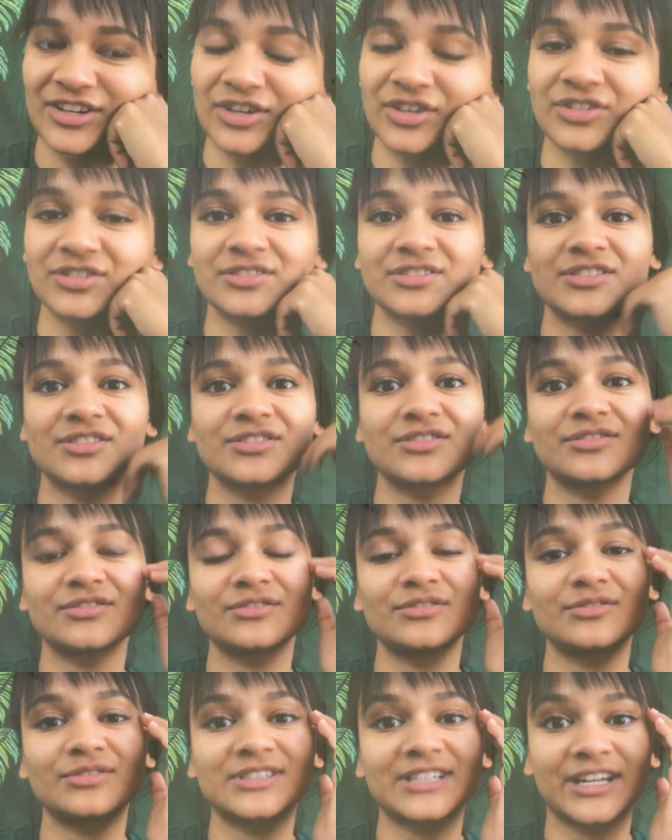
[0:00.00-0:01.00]
hurts
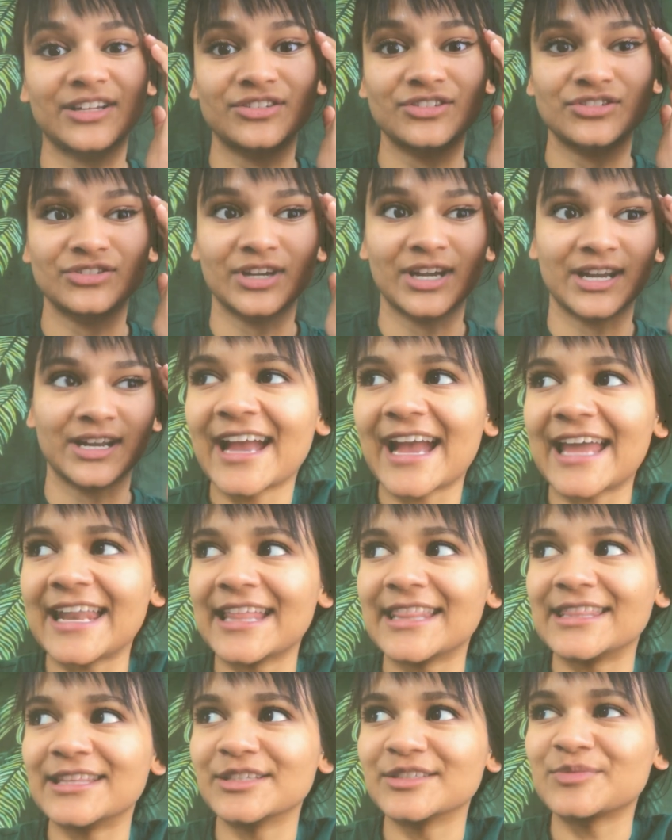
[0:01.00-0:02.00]
to stand straight, and at
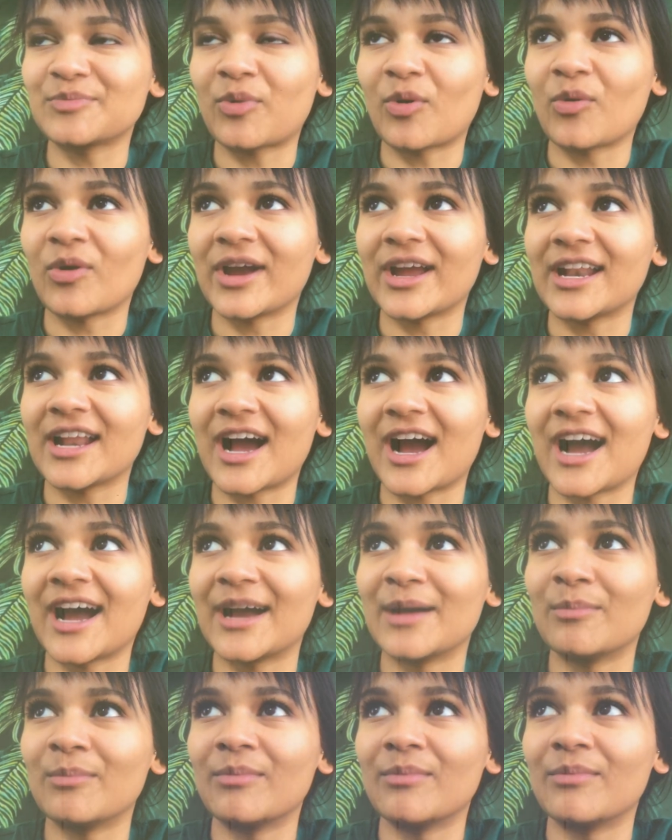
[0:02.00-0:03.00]
this point,
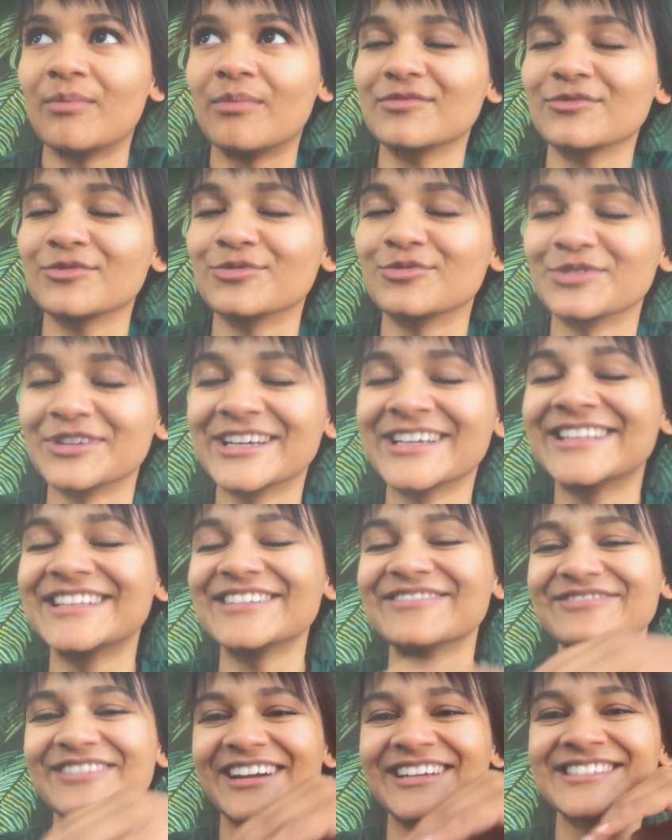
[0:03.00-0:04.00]
I'm really
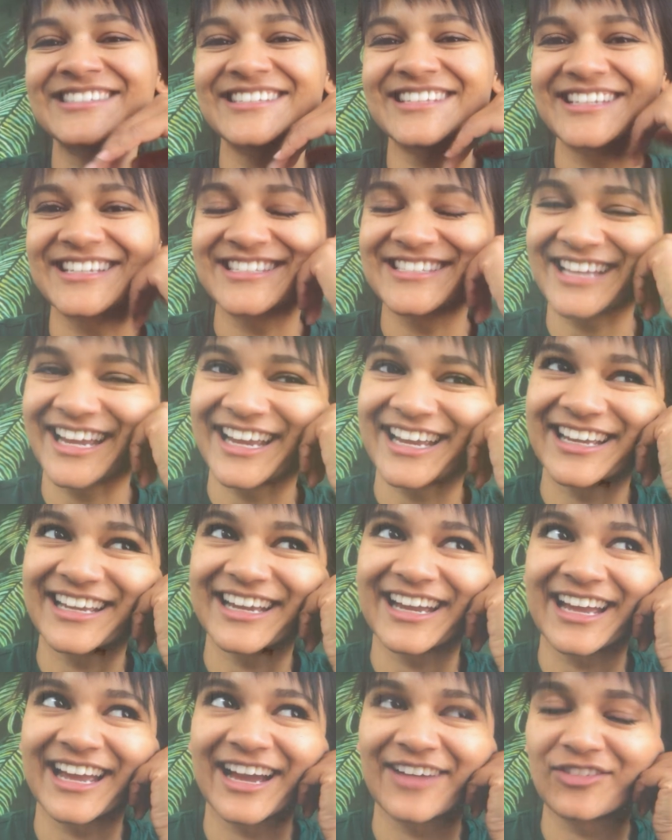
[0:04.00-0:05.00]
restless. I, I
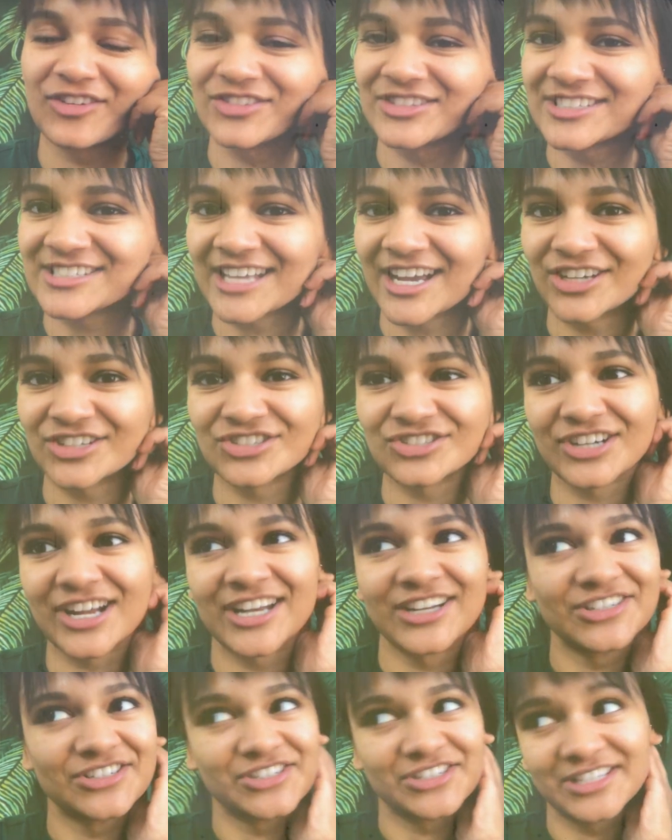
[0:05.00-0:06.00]
have all this extra
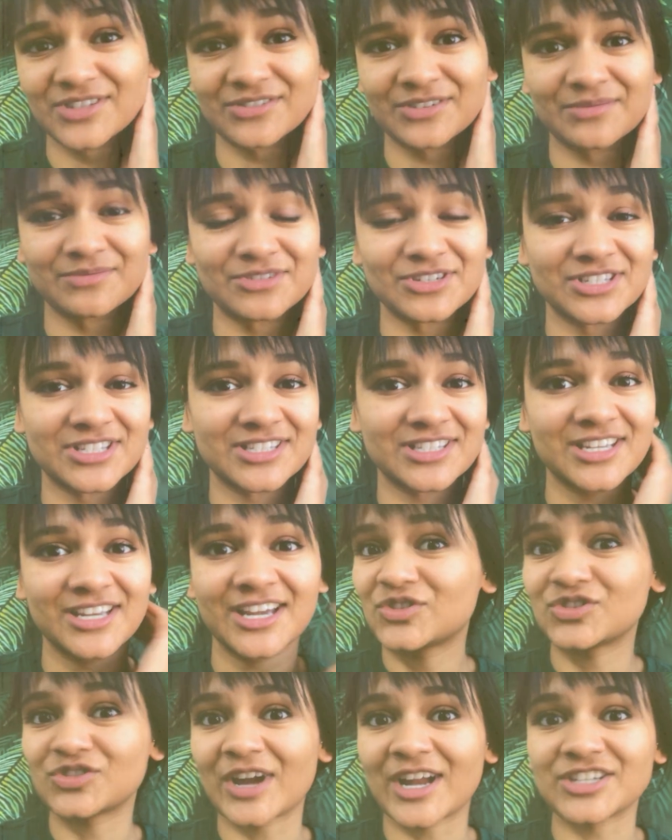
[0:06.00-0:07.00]
energy, so I'm just
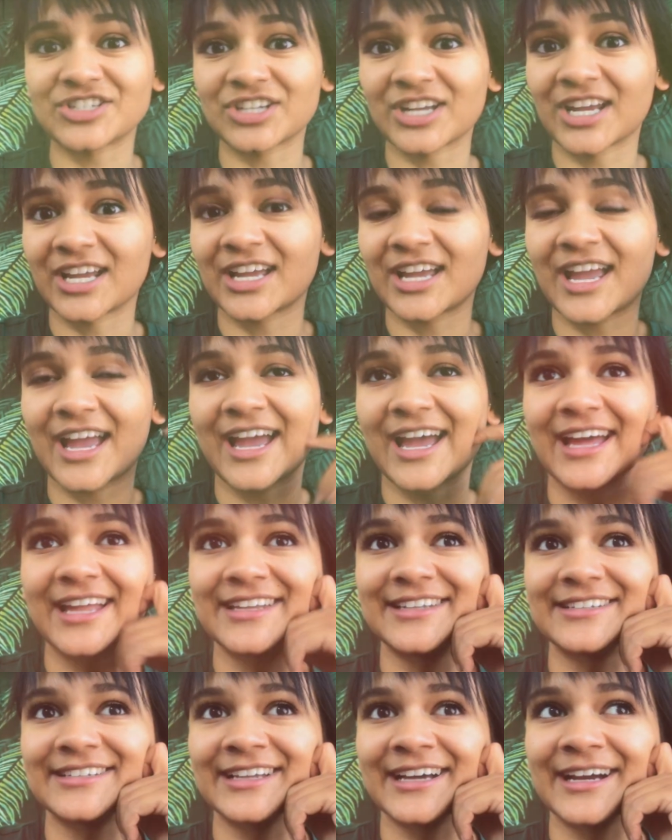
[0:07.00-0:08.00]
stretching
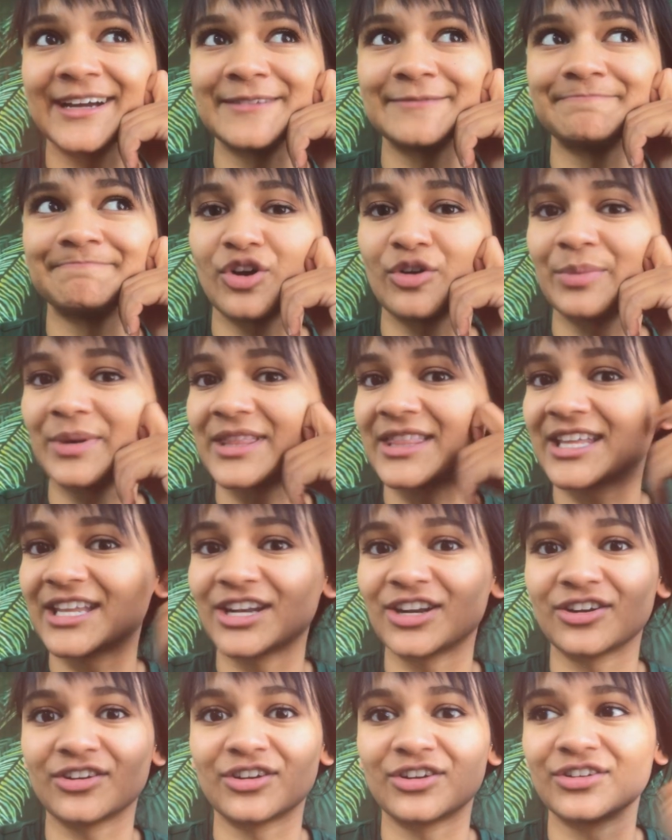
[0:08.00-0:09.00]
and um, hoping that
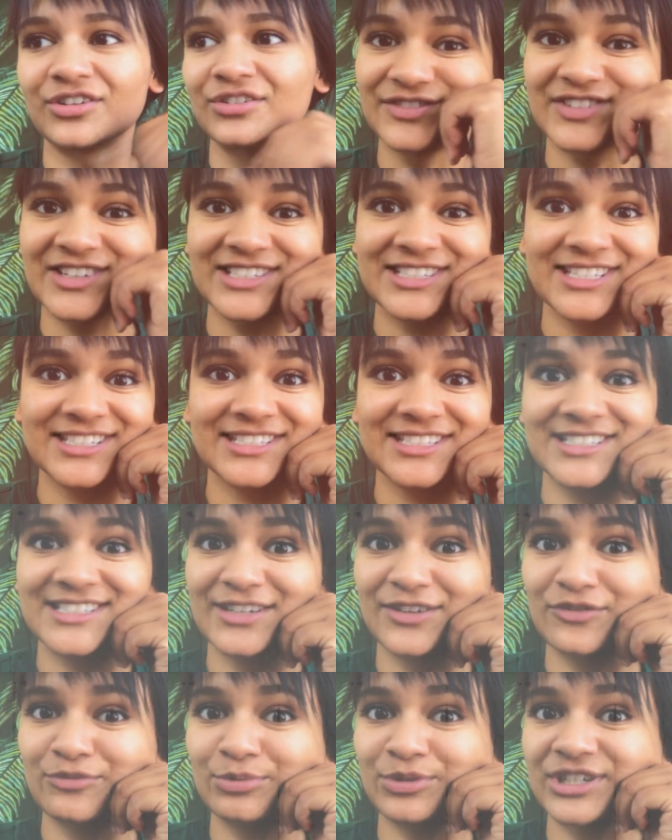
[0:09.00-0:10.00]
it all fixes
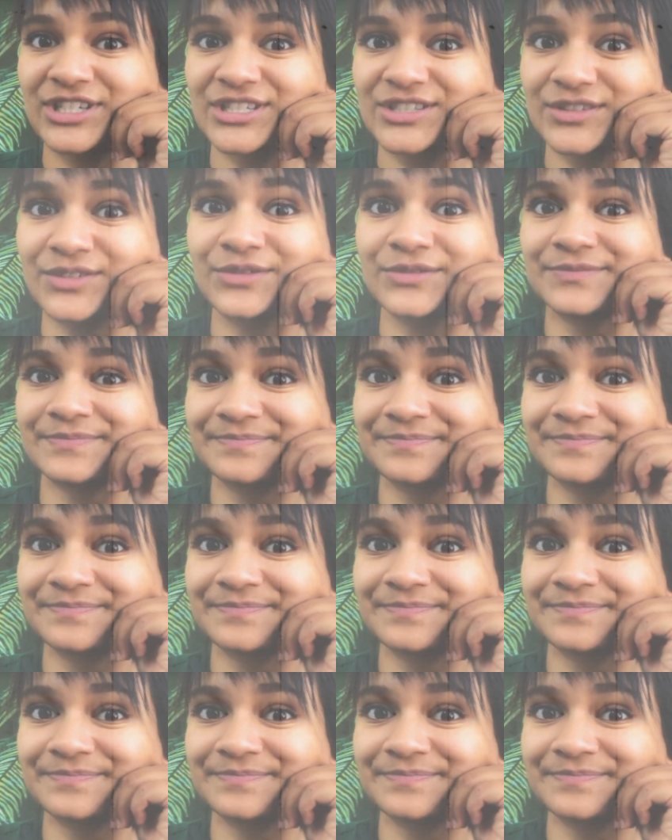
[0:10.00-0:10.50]
itself pretty soon.